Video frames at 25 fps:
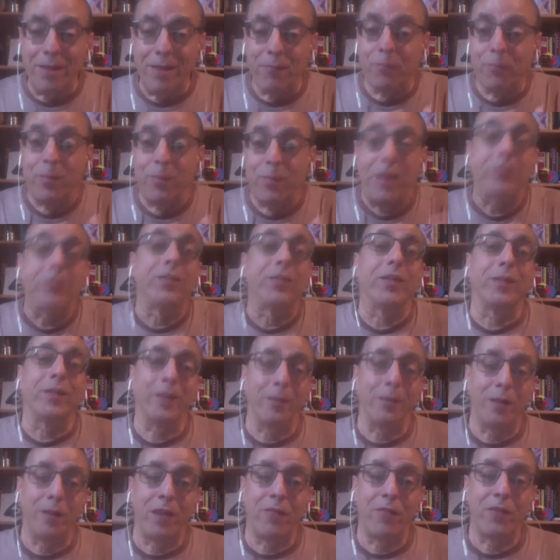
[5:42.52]
basically
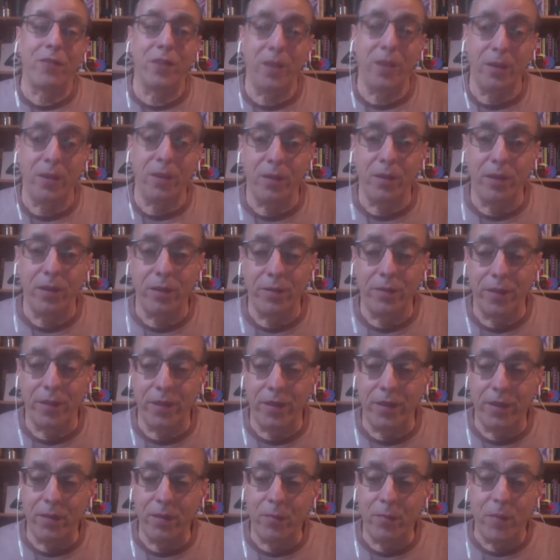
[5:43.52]
giving
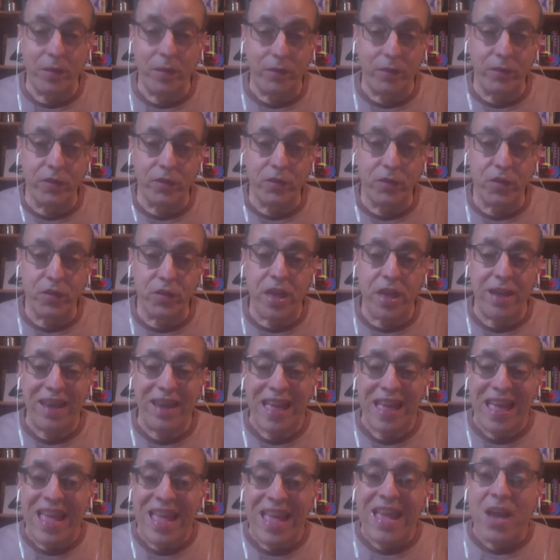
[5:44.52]
the message that
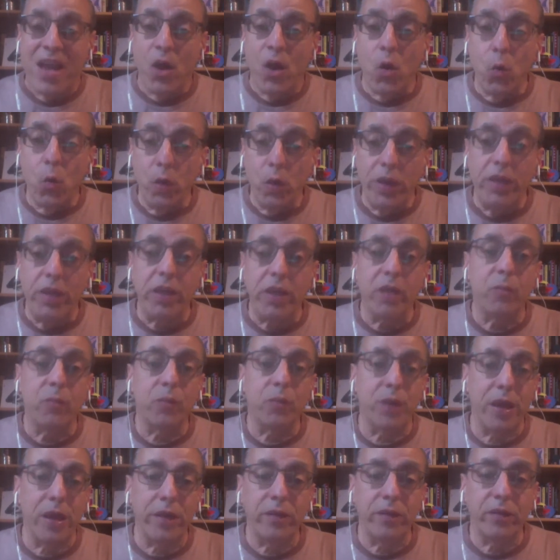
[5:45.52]
we can
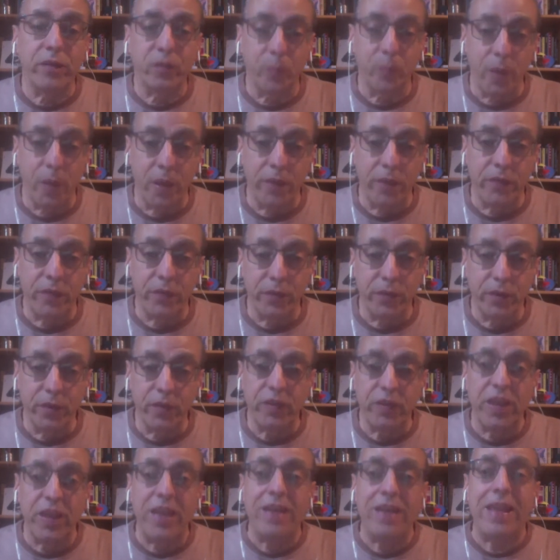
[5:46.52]
practice
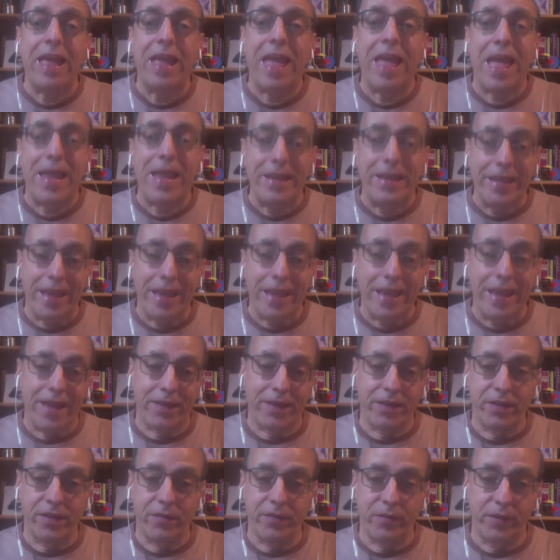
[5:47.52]
mindfulness in any
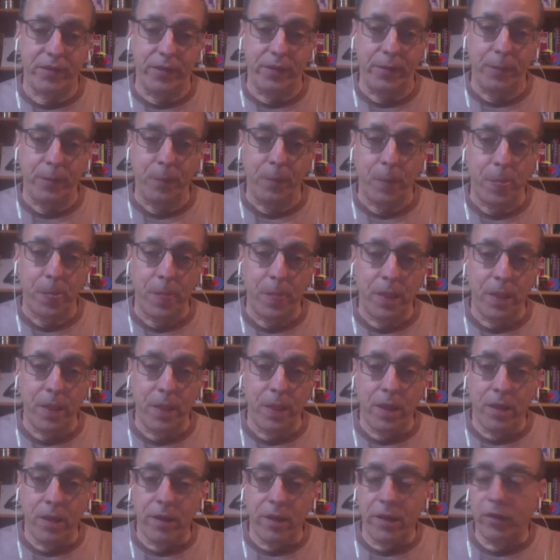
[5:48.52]
activity.
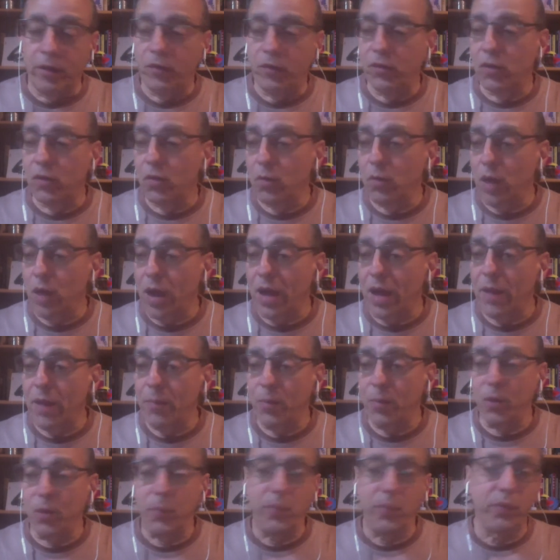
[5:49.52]
Right? So I
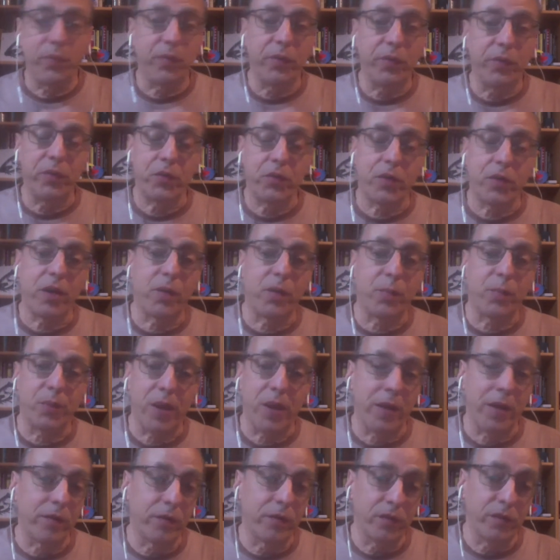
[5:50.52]
purposely try to
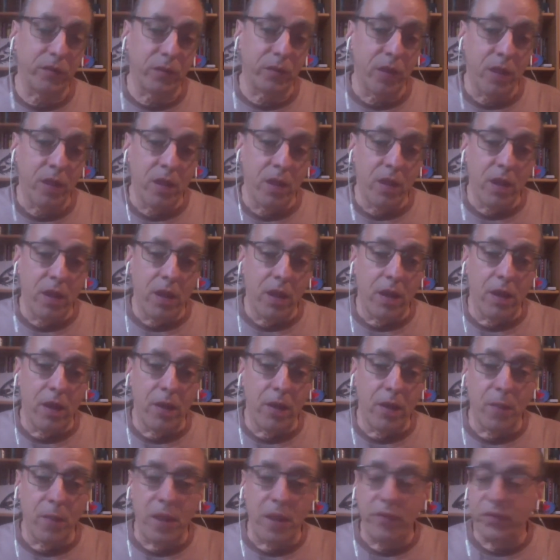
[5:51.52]
practice
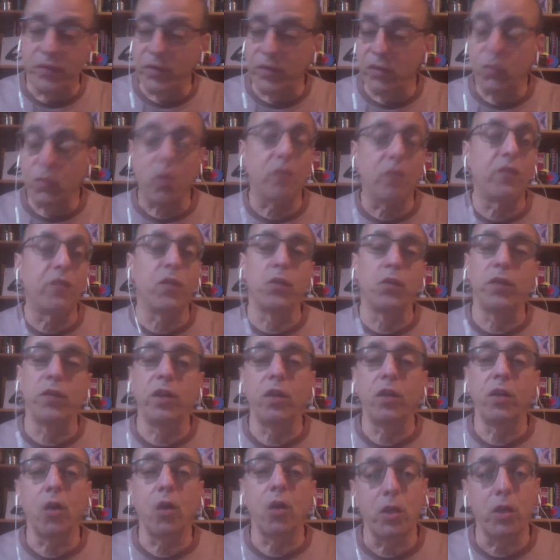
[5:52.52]
mindfulness while
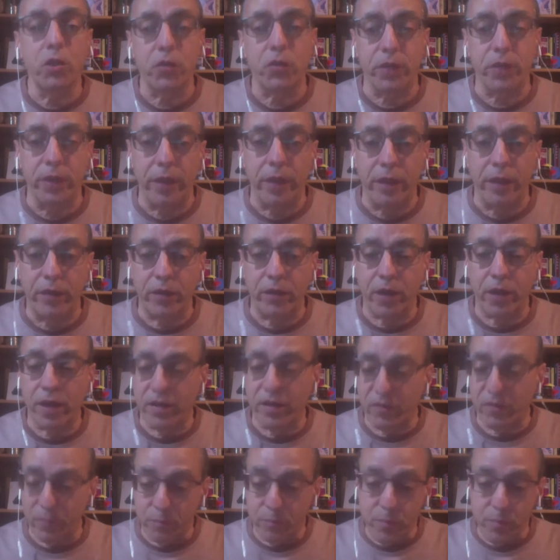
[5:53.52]
folding laundry as a kind
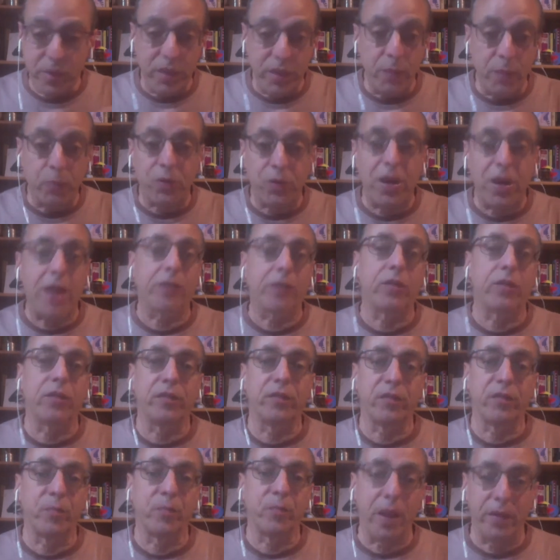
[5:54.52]
of mini practice
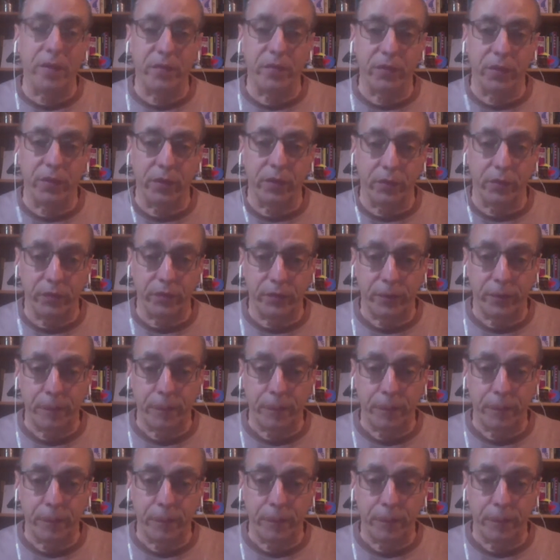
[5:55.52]
of mindfulness.